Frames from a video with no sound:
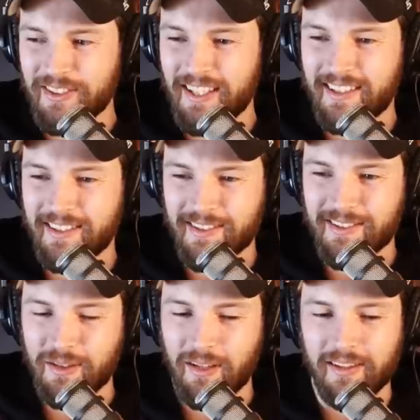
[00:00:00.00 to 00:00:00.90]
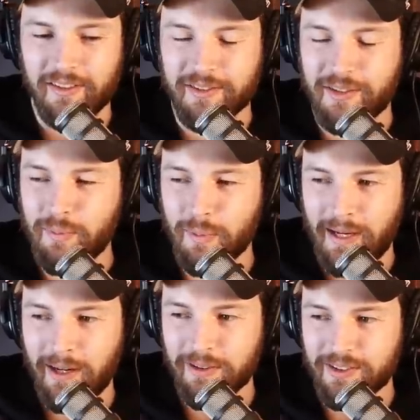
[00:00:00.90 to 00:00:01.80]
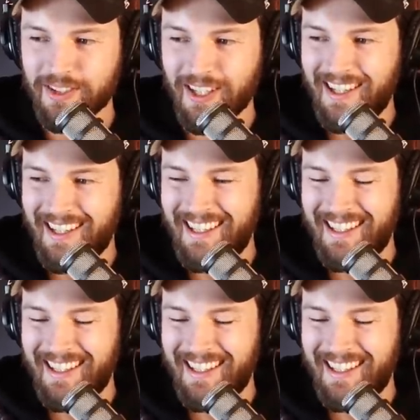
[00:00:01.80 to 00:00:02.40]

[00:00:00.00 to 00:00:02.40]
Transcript: You're like on su your superpowers, John.